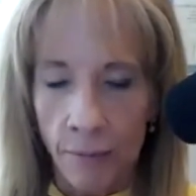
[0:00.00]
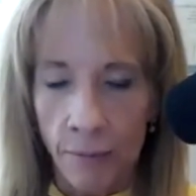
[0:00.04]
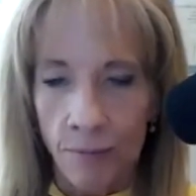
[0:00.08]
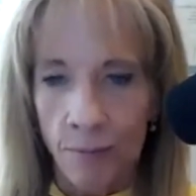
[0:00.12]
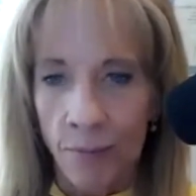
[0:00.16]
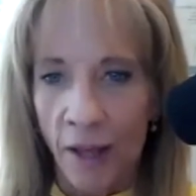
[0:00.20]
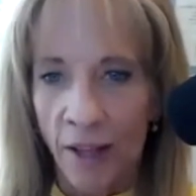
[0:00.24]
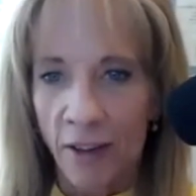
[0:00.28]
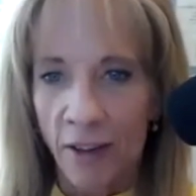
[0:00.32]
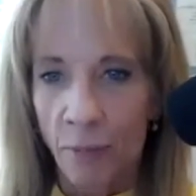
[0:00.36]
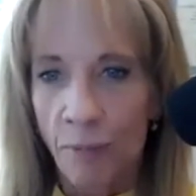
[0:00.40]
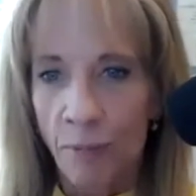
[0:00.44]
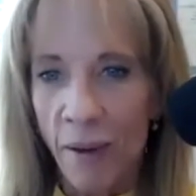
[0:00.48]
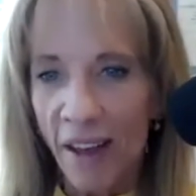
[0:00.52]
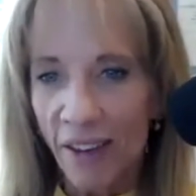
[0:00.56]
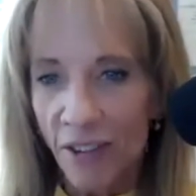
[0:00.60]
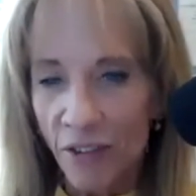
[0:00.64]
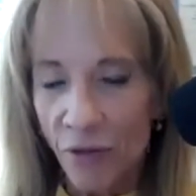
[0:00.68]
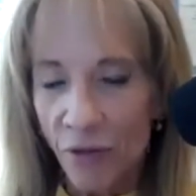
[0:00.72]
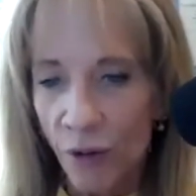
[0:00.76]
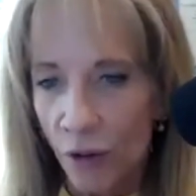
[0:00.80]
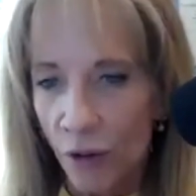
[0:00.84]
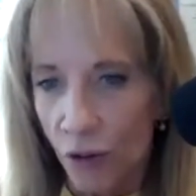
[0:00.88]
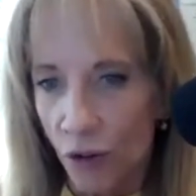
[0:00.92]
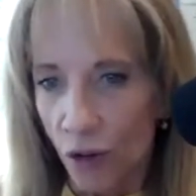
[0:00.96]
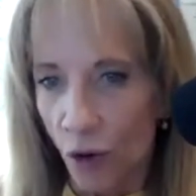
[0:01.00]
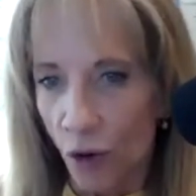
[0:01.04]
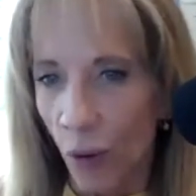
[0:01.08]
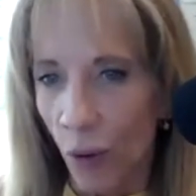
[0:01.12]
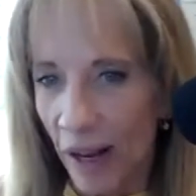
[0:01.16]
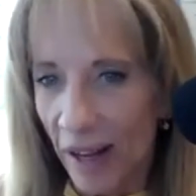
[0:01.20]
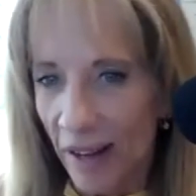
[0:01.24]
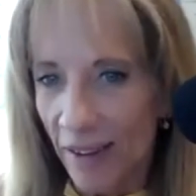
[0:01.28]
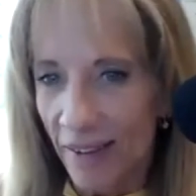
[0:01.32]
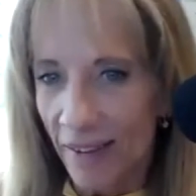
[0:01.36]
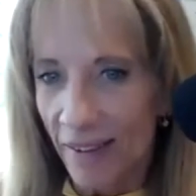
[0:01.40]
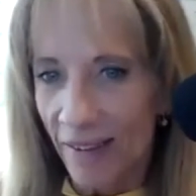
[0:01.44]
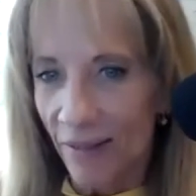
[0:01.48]
It's best for
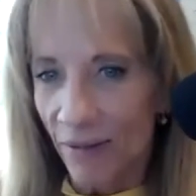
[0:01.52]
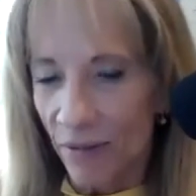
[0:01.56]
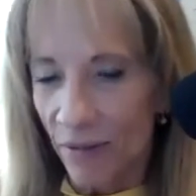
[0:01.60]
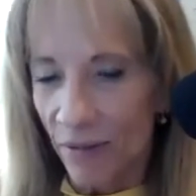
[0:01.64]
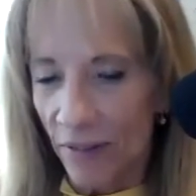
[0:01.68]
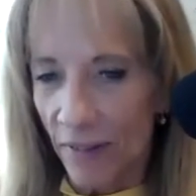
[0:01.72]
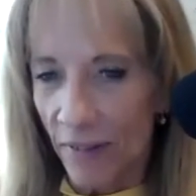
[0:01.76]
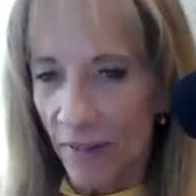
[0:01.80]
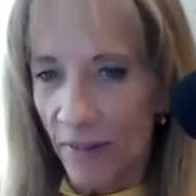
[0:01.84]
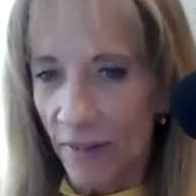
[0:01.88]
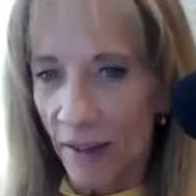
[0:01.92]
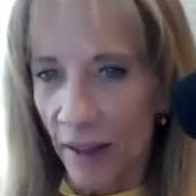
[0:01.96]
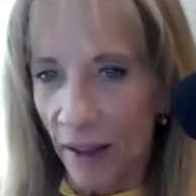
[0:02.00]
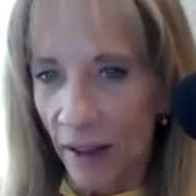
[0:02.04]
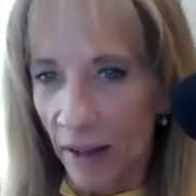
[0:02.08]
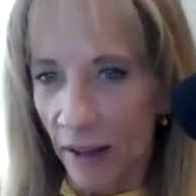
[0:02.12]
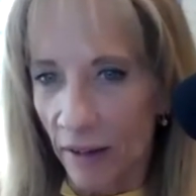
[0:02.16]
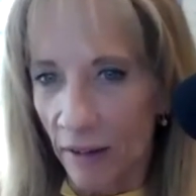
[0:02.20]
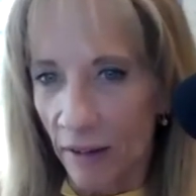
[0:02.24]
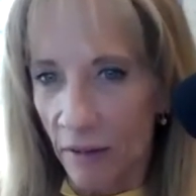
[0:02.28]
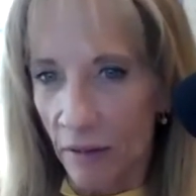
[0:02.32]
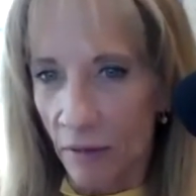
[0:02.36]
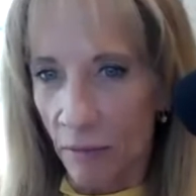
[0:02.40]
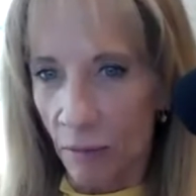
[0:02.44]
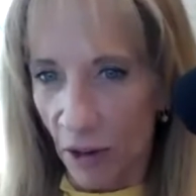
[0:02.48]
joints and